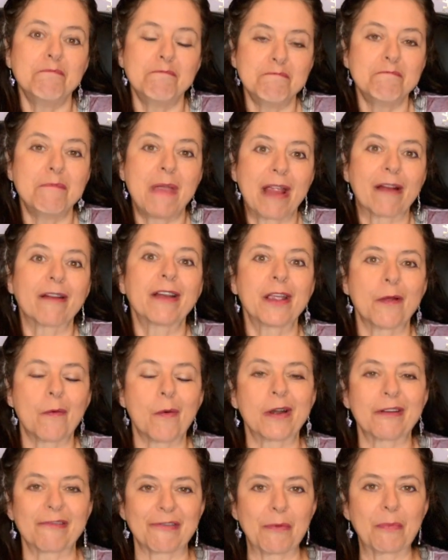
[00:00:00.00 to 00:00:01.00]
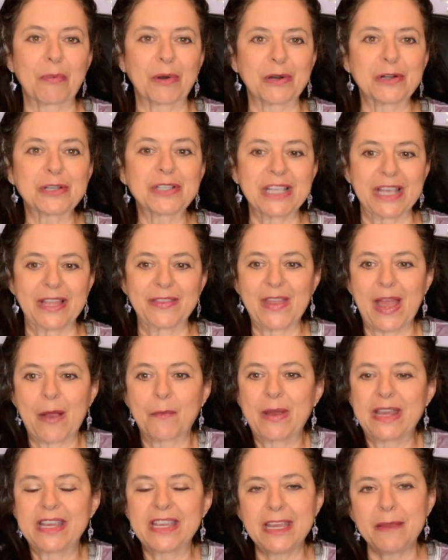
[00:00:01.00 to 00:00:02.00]
marry a wonderful person
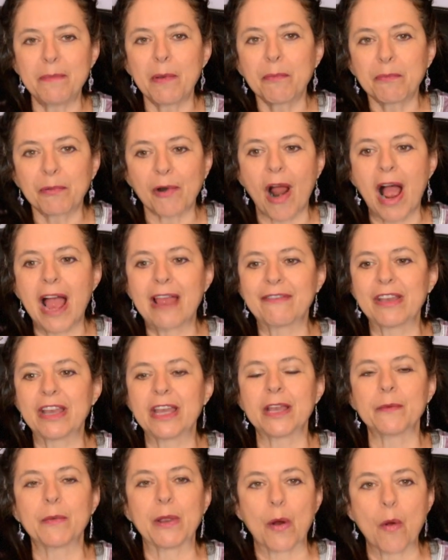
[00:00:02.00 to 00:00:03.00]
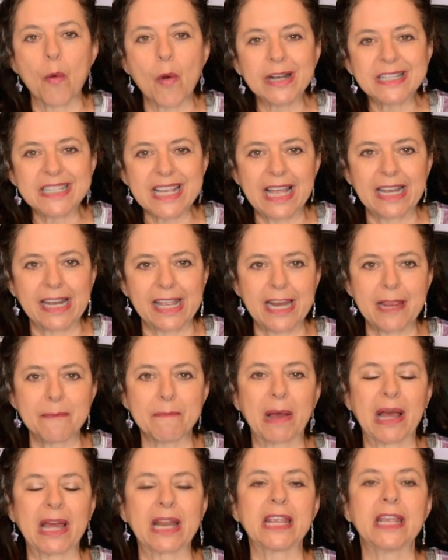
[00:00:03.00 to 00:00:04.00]
that we keep it private. We don't want to tell
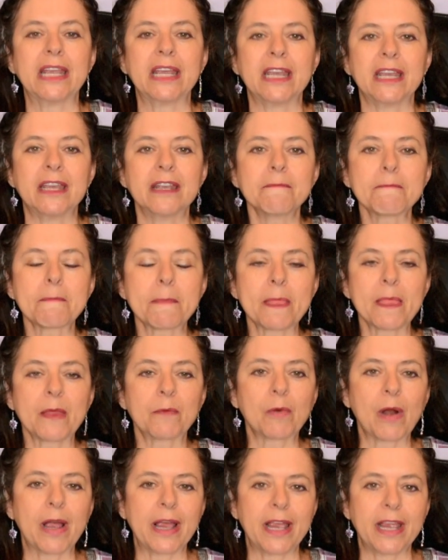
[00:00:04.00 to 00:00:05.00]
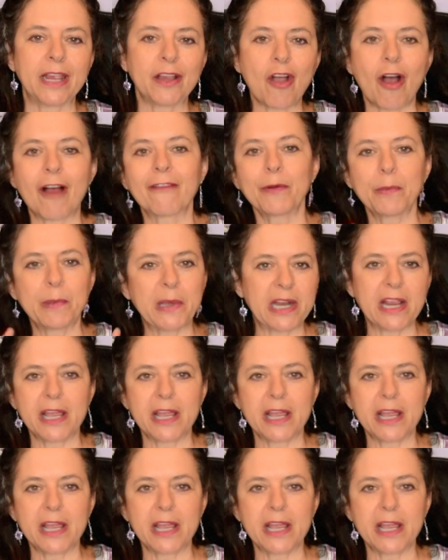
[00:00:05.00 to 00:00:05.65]
anybody, right? God forbid